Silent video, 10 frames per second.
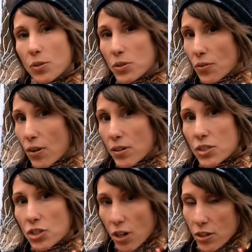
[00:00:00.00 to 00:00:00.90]
So as far
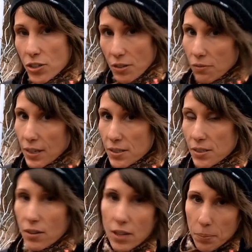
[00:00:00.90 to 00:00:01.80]
as charging a
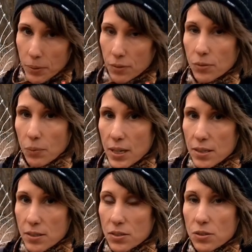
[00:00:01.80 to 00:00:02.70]
fence, there are a couple different
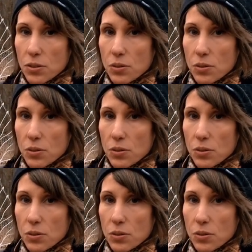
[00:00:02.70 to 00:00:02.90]
ways